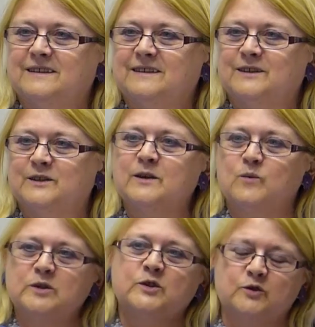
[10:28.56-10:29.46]
Because I think
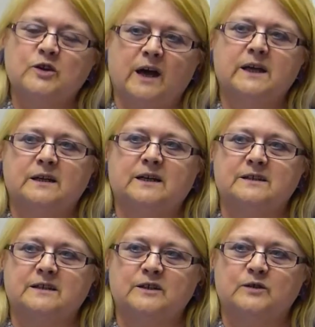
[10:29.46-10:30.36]
once you start
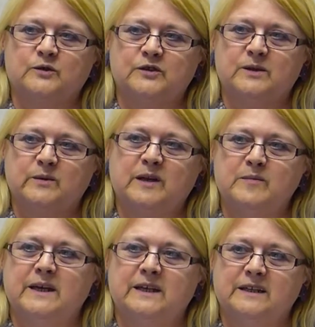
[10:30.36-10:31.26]
analysing it, you'll see what I
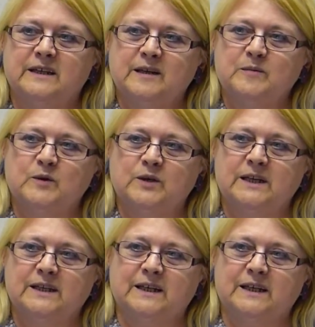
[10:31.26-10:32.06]
mean more clearly.